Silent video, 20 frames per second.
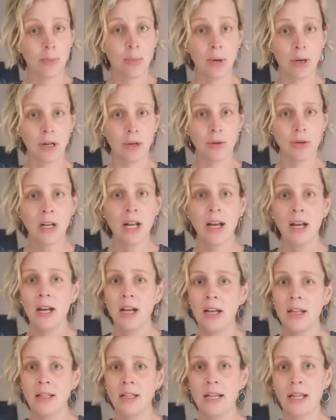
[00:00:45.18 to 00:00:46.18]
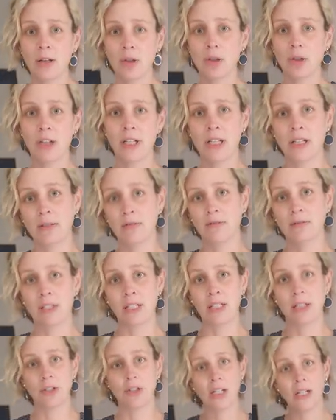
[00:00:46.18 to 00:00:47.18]
pretty good, including
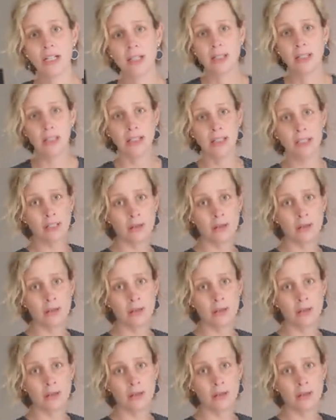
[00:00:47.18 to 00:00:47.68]
this dress. This